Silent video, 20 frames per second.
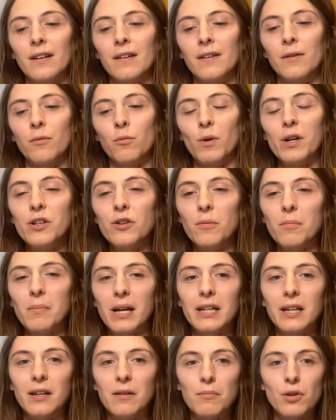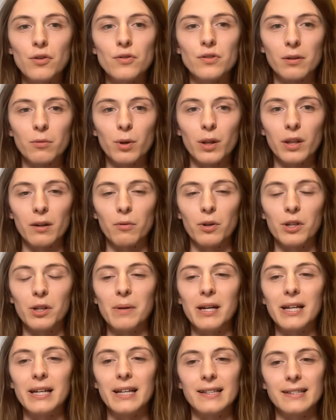when you're making music with it, when you're
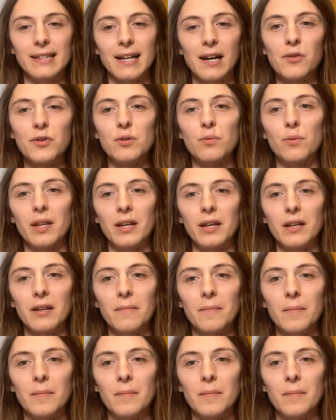making sounds with it,